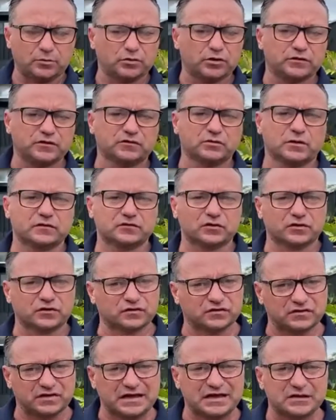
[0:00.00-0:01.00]
Now, this one's got a
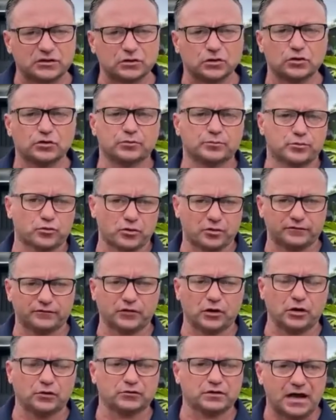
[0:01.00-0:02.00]
zinc aluminum
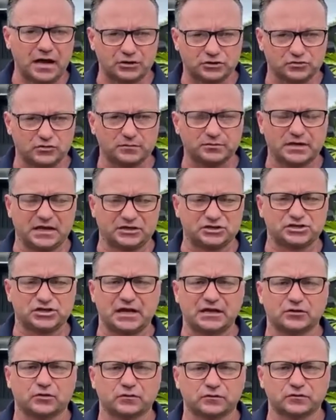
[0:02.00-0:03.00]
profiled trim deck
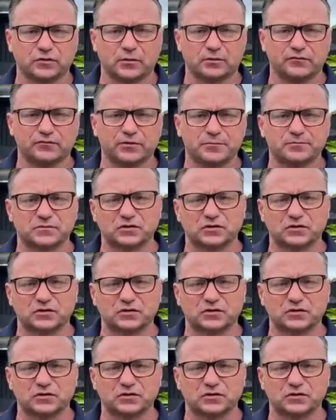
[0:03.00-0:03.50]
sheet on top of it,